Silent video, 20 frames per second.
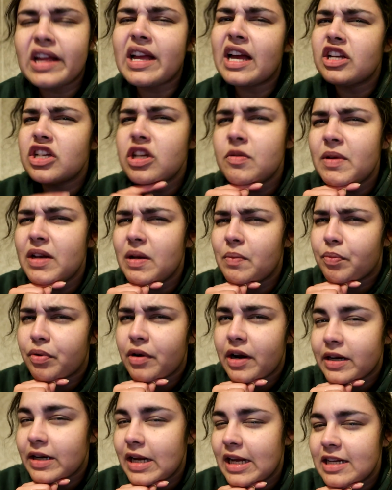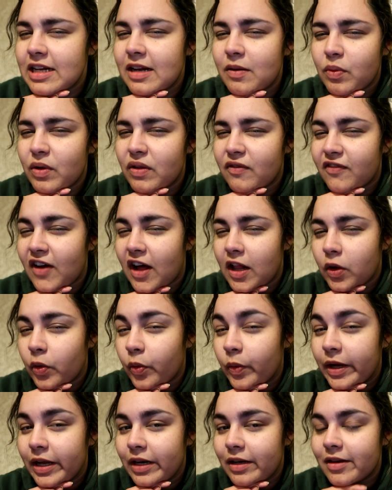Has she been impregnated with Valg
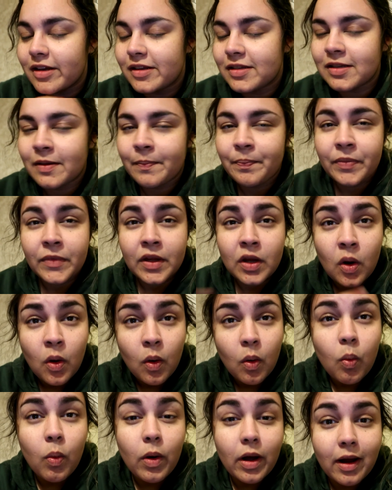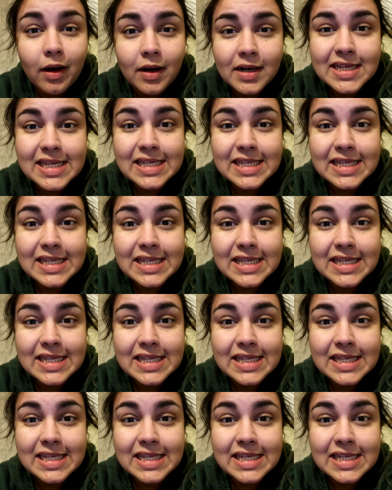weirdness? We're going to